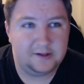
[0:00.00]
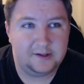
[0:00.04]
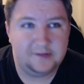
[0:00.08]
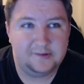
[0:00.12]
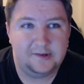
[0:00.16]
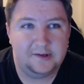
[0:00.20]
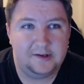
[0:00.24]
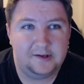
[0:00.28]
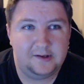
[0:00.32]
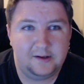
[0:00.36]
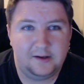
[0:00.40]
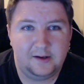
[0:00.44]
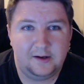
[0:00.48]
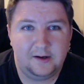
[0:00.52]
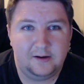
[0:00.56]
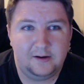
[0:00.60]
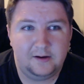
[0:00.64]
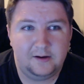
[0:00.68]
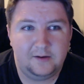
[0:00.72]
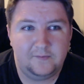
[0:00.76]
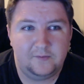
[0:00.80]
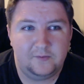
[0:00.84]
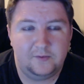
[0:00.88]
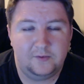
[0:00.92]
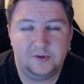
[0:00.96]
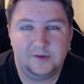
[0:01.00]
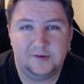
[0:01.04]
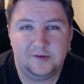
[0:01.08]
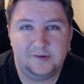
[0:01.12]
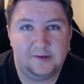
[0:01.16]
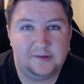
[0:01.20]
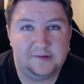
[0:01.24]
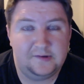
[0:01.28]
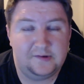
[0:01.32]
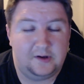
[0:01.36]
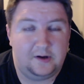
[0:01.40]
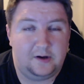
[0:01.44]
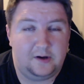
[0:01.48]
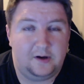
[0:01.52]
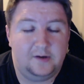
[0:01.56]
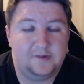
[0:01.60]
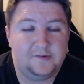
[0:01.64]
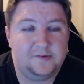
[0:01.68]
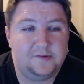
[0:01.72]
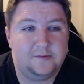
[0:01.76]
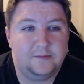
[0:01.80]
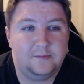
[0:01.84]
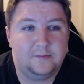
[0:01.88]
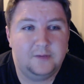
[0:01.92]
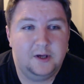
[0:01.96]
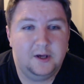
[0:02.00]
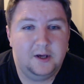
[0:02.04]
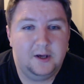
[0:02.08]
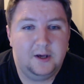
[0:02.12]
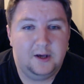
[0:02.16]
get taken care of, which that's awesome.